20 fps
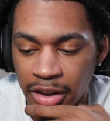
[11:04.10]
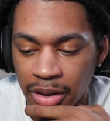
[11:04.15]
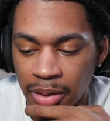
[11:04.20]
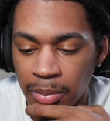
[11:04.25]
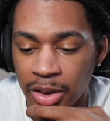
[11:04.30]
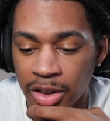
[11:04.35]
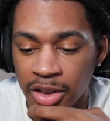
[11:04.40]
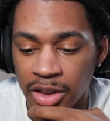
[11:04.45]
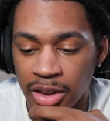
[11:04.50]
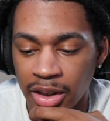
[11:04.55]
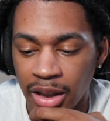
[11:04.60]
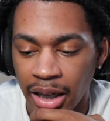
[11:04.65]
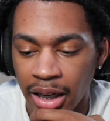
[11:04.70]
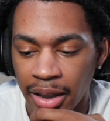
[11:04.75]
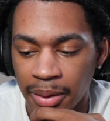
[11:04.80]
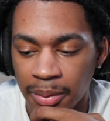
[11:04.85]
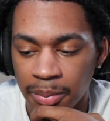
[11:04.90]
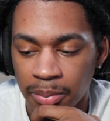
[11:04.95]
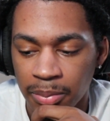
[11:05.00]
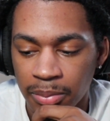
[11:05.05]
but she not.
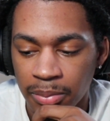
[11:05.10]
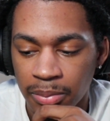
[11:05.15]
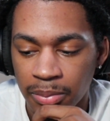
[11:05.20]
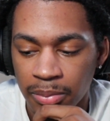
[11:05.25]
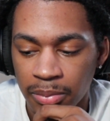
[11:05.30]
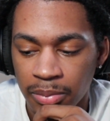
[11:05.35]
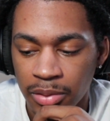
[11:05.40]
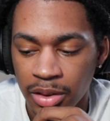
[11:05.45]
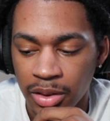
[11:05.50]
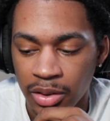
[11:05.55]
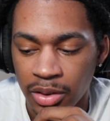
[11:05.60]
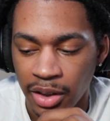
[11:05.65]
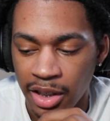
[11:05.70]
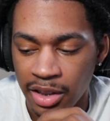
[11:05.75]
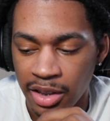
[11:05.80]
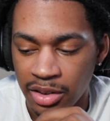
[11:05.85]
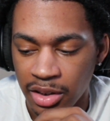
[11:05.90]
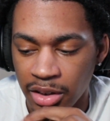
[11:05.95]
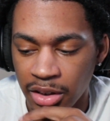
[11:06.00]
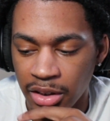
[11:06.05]
So
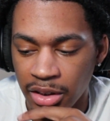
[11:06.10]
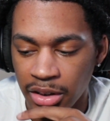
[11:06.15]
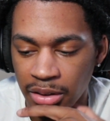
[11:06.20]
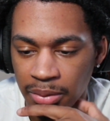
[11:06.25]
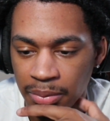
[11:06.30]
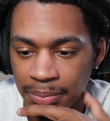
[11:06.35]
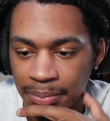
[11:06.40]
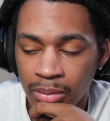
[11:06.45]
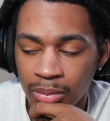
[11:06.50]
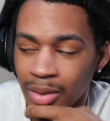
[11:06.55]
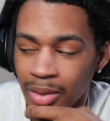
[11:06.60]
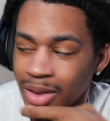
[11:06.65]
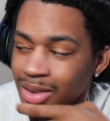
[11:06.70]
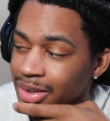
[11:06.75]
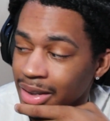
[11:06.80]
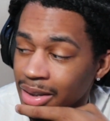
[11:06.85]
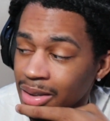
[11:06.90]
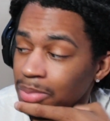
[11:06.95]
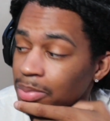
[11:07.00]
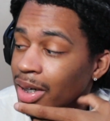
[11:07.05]
that's good. Does
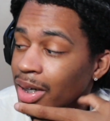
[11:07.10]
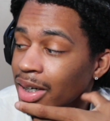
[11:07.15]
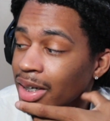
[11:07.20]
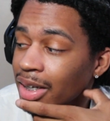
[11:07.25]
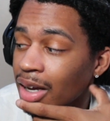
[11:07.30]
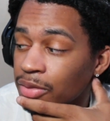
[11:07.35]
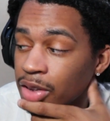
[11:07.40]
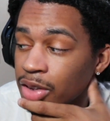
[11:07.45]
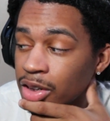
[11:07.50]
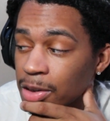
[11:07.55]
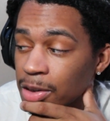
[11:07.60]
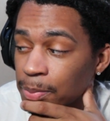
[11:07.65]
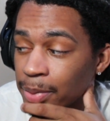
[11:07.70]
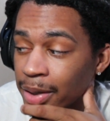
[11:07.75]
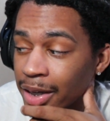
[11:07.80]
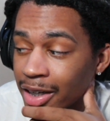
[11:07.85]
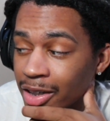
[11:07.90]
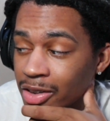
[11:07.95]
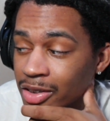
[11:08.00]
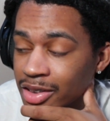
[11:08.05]
anybody have good
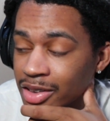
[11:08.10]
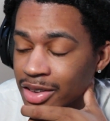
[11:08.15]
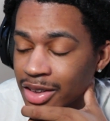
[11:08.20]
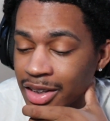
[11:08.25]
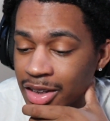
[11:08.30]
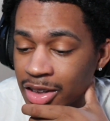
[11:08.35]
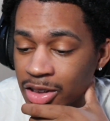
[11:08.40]
parents in this